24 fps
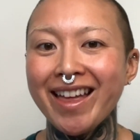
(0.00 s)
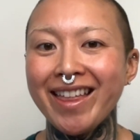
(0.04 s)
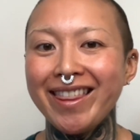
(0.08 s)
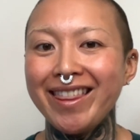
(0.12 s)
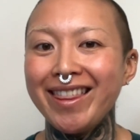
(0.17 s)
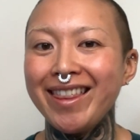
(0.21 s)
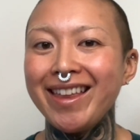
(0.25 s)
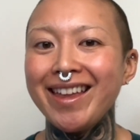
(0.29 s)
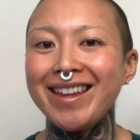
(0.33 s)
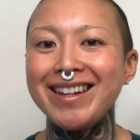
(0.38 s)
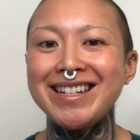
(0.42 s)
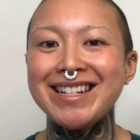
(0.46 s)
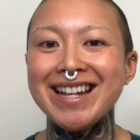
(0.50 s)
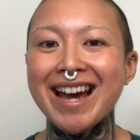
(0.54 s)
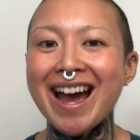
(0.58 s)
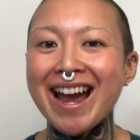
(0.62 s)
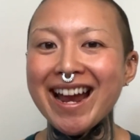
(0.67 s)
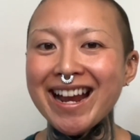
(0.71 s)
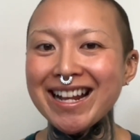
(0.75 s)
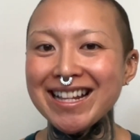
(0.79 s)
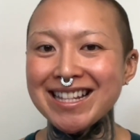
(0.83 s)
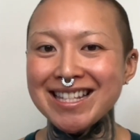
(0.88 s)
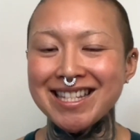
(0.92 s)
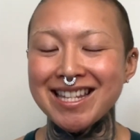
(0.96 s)
the
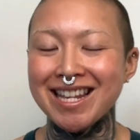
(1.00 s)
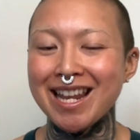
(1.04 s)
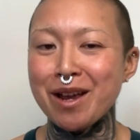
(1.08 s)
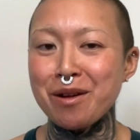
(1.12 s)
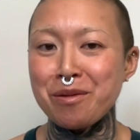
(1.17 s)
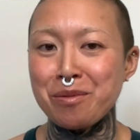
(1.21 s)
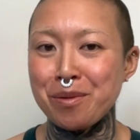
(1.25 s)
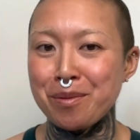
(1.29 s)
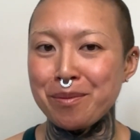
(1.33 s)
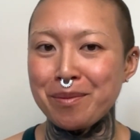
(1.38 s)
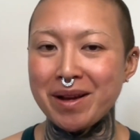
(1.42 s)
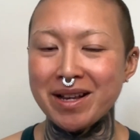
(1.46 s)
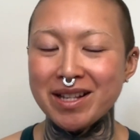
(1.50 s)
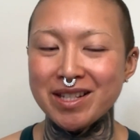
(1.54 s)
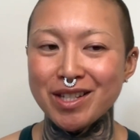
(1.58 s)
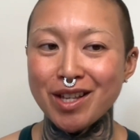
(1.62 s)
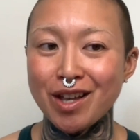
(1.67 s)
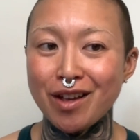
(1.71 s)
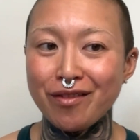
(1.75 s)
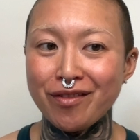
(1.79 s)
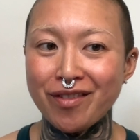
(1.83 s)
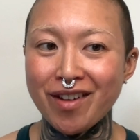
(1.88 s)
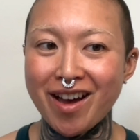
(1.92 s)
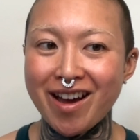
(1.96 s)
diets that I would put
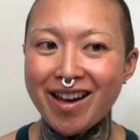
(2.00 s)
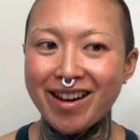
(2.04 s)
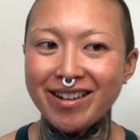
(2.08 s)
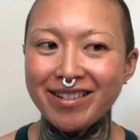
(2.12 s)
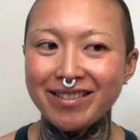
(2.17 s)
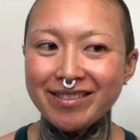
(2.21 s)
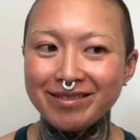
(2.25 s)
myself on,